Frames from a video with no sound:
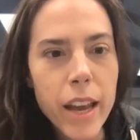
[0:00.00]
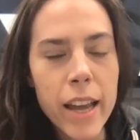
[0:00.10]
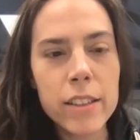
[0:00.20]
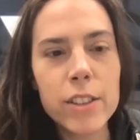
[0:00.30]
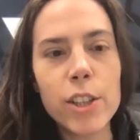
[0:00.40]

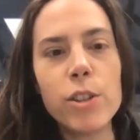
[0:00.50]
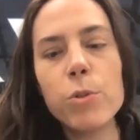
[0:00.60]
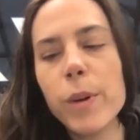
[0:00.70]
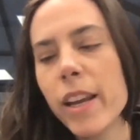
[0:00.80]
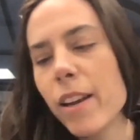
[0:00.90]
and
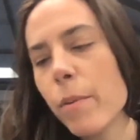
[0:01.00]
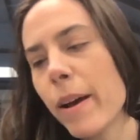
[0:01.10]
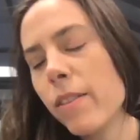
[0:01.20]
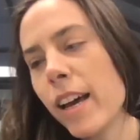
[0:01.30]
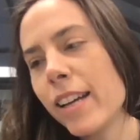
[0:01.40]
started reading
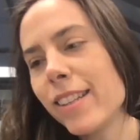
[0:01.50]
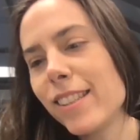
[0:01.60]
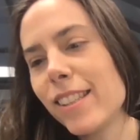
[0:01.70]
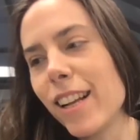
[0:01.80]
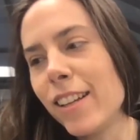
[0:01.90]
about that,
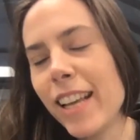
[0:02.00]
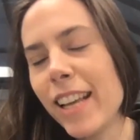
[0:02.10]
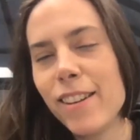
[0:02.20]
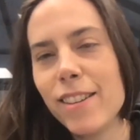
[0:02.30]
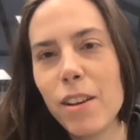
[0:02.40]

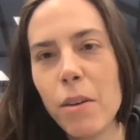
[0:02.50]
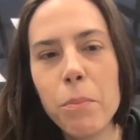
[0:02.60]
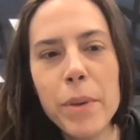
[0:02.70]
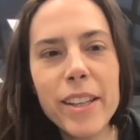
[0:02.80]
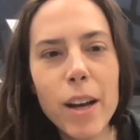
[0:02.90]
attended
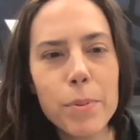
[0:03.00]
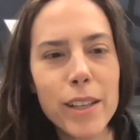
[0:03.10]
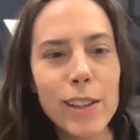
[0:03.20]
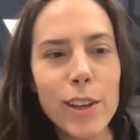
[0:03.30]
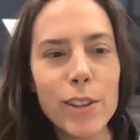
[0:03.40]
some meetups
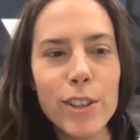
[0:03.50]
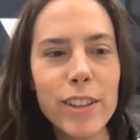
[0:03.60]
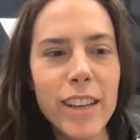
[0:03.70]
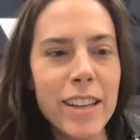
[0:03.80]
in London.